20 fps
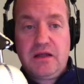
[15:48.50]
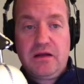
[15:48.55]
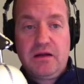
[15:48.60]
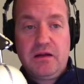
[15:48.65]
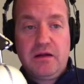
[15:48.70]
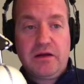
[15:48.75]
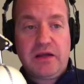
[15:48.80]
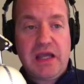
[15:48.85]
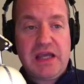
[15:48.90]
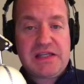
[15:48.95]

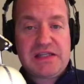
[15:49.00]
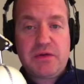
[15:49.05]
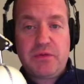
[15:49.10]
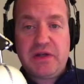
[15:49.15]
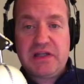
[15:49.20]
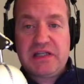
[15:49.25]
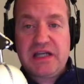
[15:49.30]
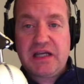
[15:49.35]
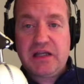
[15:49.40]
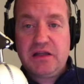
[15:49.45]
Okay, so
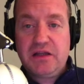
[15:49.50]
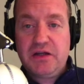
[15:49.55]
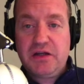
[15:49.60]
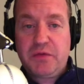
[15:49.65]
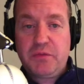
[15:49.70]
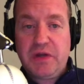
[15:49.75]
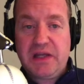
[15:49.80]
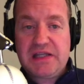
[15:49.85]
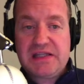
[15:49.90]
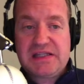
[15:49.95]
we can take a
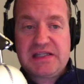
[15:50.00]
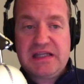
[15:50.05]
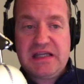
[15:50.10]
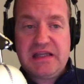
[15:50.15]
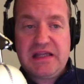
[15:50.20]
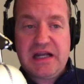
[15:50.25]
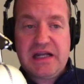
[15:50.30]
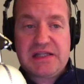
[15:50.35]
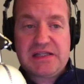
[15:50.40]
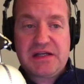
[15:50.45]
look. We can
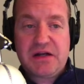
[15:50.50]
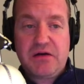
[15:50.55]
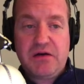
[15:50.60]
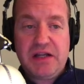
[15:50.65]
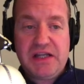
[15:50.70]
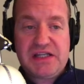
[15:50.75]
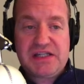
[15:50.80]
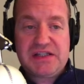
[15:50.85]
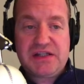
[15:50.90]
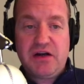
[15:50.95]
see that it's
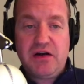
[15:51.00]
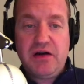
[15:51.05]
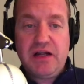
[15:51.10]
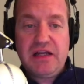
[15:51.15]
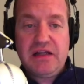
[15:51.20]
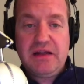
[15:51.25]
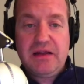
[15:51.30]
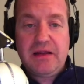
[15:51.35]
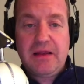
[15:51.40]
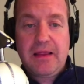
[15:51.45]
already
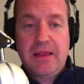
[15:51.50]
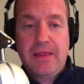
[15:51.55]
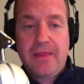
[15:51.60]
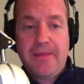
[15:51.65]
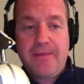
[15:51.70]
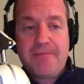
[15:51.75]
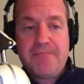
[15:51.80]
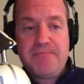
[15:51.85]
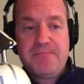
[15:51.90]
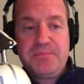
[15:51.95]
started.
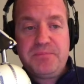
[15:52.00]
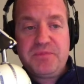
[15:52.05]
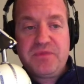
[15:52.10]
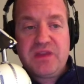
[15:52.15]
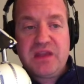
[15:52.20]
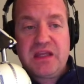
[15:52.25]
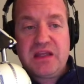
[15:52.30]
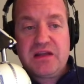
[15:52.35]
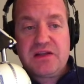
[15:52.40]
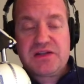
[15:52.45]

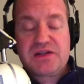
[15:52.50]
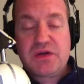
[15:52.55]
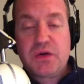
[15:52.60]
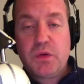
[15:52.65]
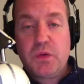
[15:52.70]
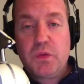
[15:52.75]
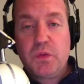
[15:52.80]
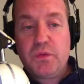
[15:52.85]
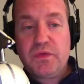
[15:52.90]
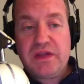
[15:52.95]

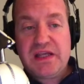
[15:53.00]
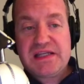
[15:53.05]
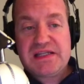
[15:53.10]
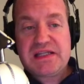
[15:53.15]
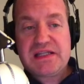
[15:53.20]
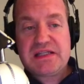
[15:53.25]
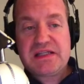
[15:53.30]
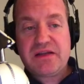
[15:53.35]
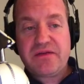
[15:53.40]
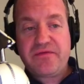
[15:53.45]
So
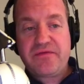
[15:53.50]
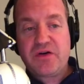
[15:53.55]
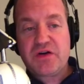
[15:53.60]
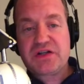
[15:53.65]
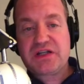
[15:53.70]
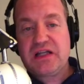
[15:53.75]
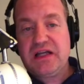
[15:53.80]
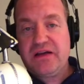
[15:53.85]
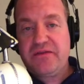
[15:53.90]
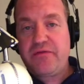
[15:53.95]
this is the
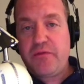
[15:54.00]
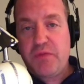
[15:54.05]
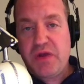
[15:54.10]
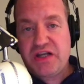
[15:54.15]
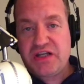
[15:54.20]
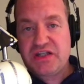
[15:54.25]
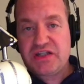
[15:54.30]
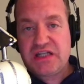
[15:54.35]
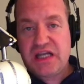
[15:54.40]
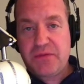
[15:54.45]
first
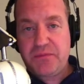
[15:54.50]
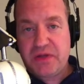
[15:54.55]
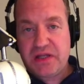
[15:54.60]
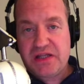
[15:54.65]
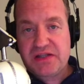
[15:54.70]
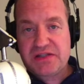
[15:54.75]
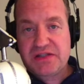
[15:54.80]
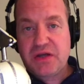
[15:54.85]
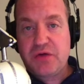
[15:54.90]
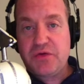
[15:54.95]
CloudFormation template
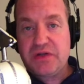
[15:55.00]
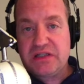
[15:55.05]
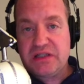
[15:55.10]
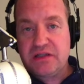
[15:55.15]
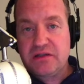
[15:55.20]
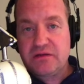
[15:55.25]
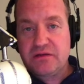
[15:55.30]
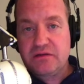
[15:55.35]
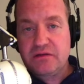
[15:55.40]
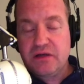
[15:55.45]
that's going
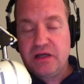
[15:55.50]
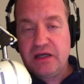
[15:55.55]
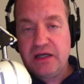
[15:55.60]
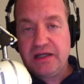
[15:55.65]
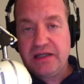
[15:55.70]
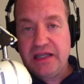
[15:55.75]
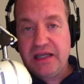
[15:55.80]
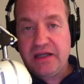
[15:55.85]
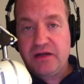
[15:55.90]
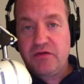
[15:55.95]

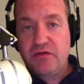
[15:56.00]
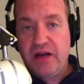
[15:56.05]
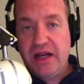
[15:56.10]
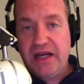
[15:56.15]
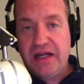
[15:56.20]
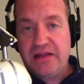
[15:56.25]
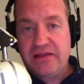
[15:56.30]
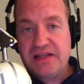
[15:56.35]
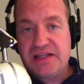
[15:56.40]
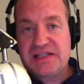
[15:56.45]
to get
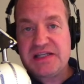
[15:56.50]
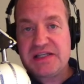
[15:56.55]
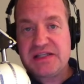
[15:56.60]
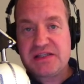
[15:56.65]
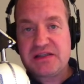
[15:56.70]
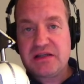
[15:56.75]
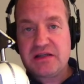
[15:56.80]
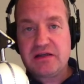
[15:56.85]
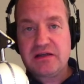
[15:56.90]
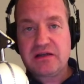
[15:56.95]
created. And this
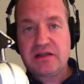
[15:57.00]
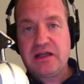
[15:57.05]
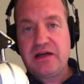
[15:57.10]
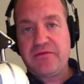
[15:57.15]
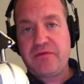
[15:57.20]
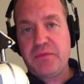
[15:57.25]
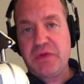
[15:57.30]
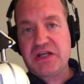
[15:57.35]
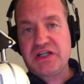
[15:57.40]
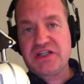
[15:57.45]
is the
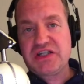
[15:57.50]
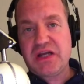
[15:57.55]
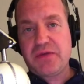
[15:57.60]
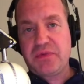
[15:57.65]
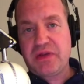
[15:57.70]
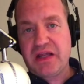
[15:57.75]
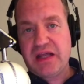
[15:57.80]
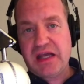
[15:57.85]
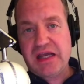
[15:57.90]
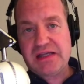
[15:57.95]
CloudFormation
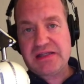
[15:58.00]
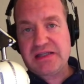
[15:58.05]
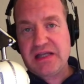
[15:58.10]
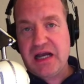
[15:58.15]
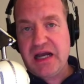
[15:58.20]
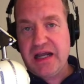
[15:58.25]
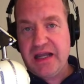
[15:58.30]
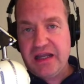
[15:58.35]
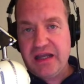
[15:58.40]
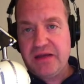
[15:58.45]
template that has the
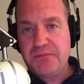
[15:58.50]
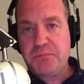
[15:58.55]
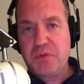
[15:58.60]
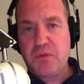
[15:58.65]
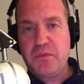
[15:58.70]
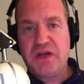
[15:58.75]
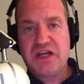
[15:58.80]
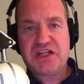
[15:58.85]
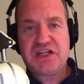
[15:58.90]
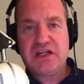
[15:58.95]
IAM
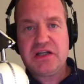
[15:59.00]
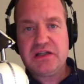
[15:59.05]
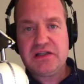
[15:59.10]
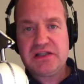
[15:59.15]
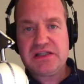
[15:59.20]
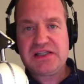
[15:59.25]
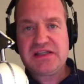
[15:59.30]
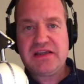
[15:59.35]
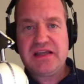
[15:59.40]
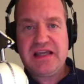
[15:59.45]

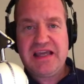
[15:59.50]
permissions, the